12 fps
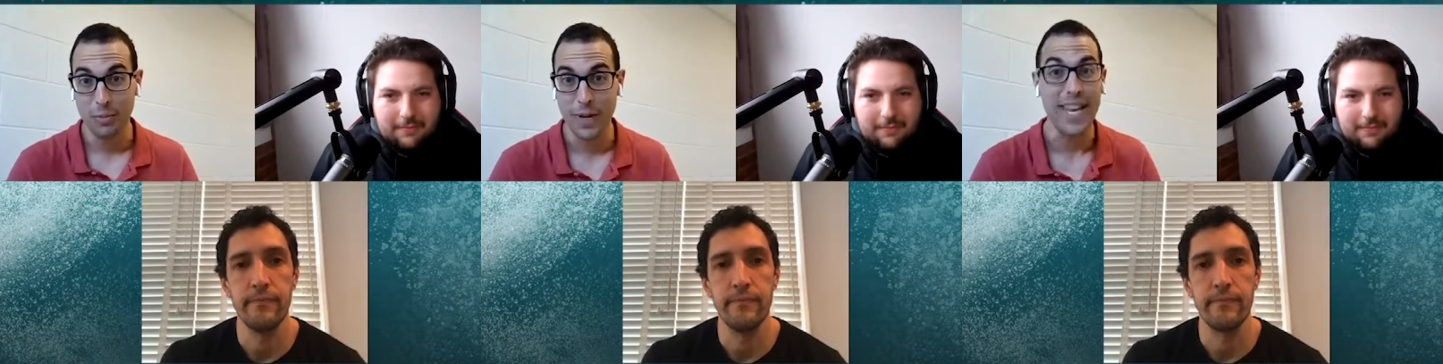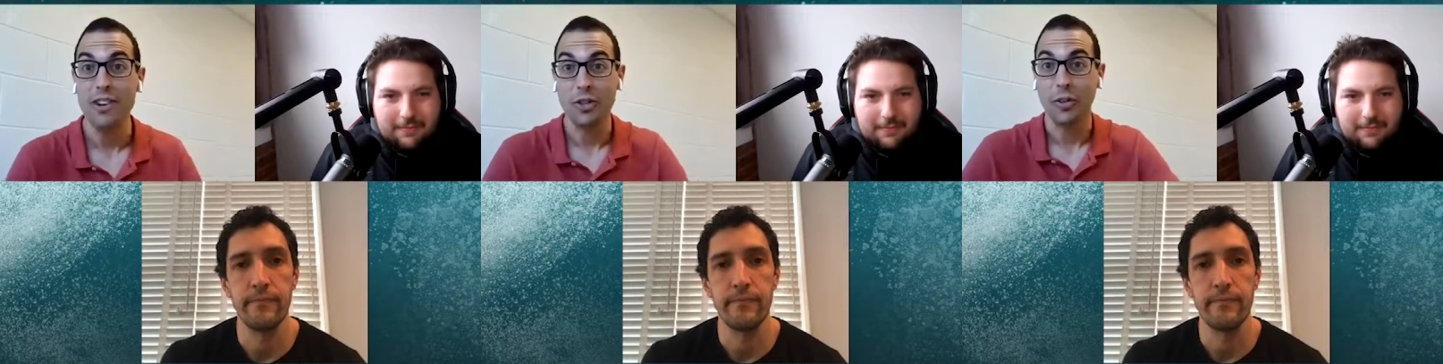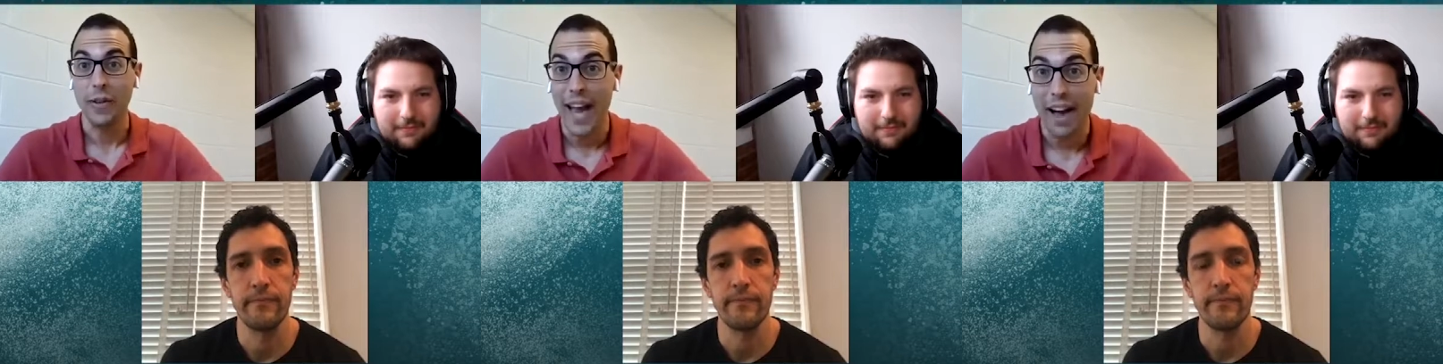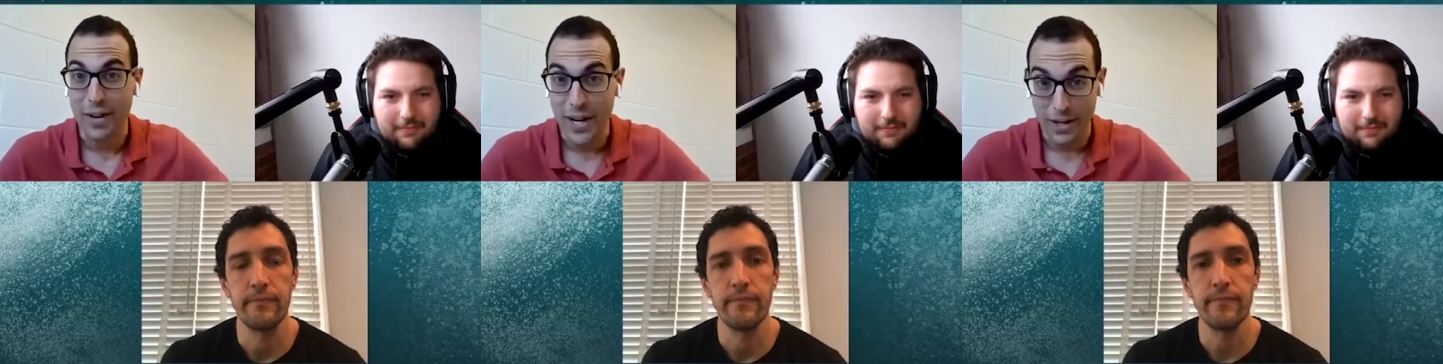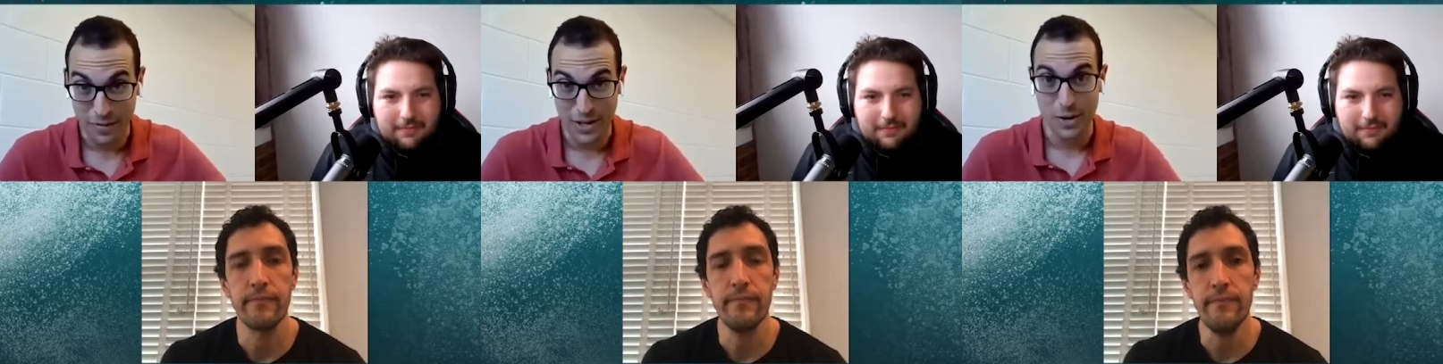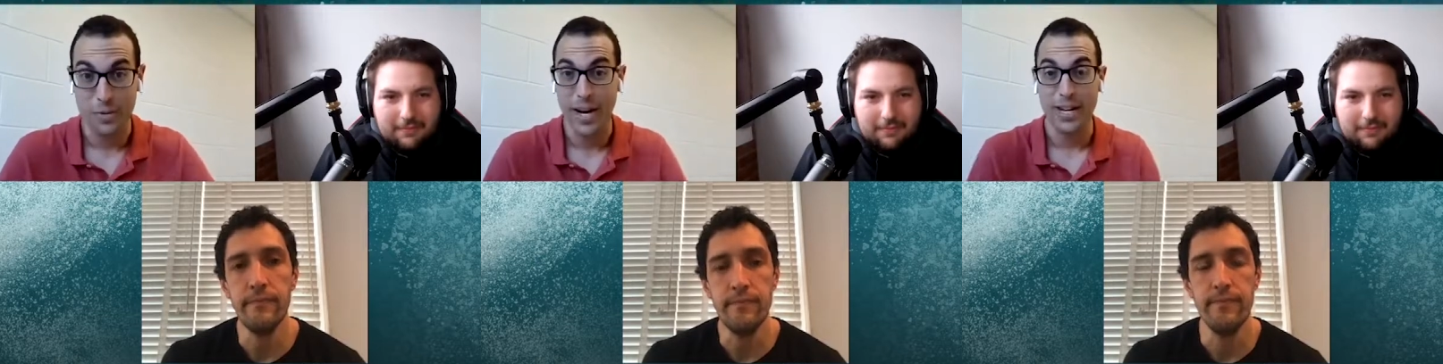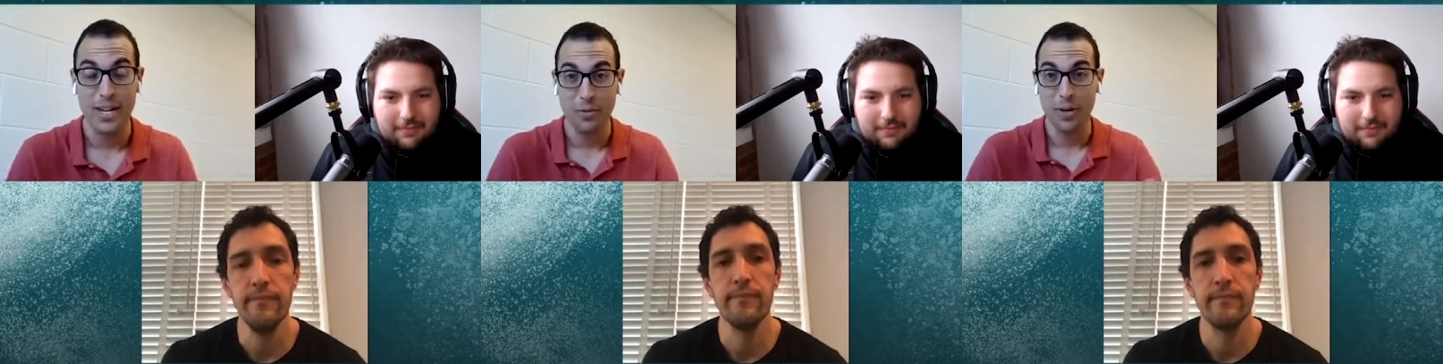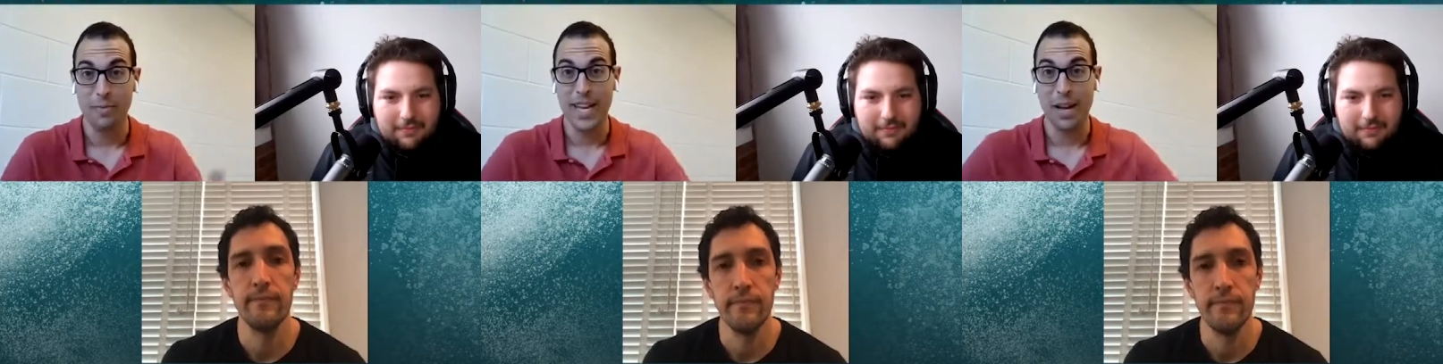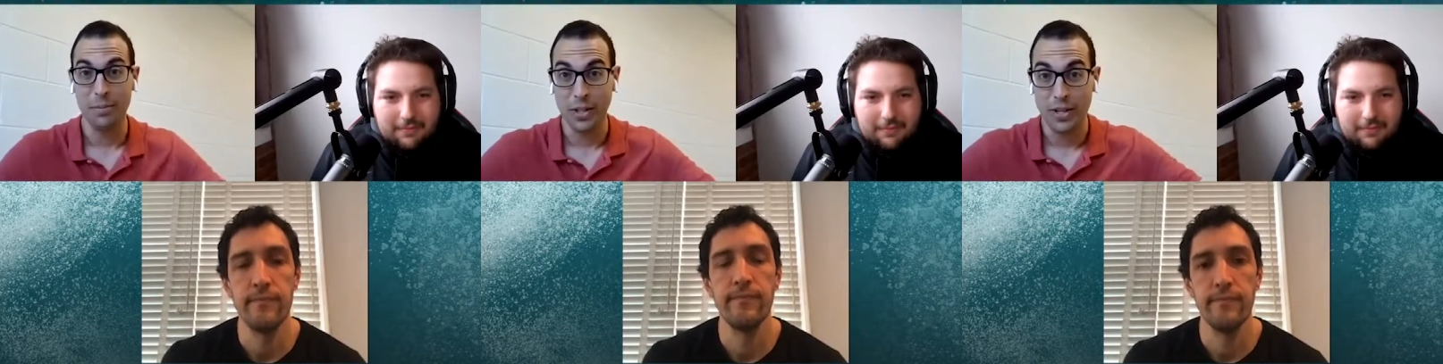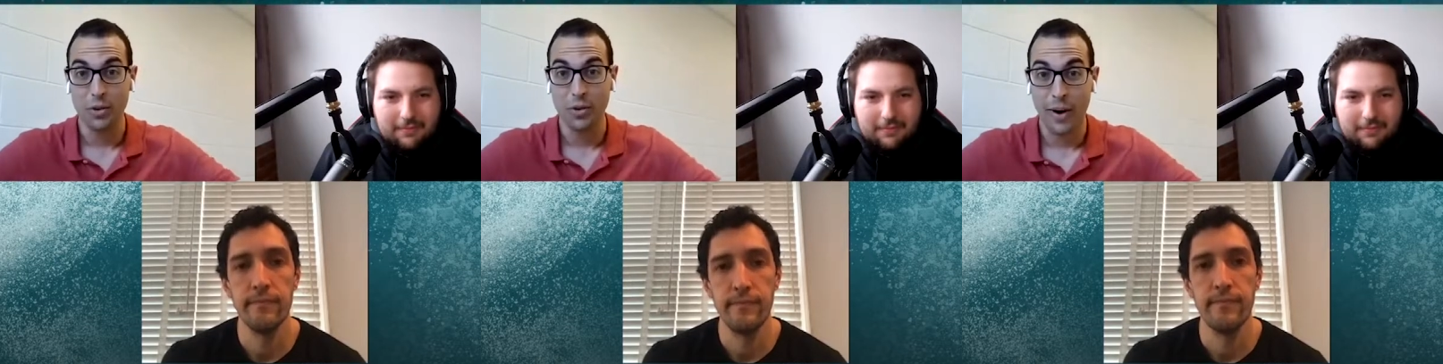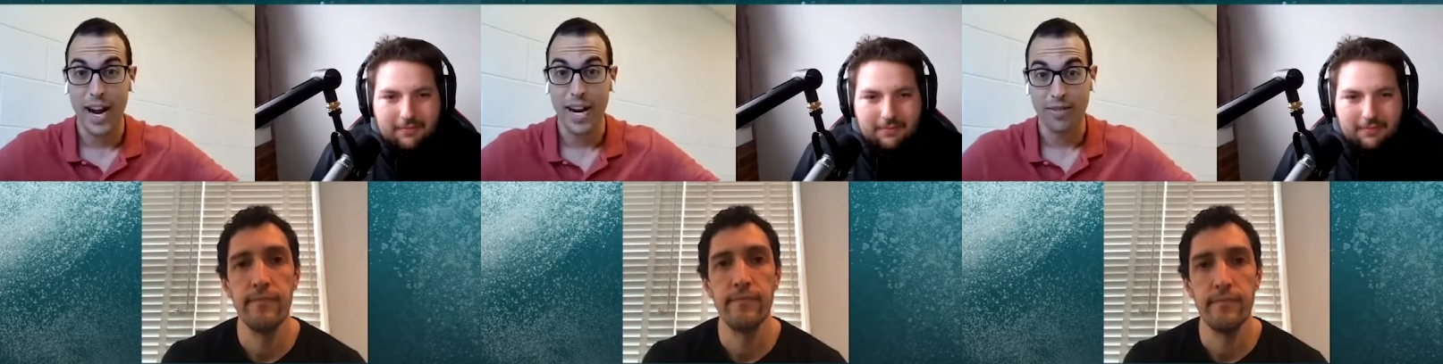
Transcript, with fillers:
Speaker 1: potentially have an interview and you would be able to do the right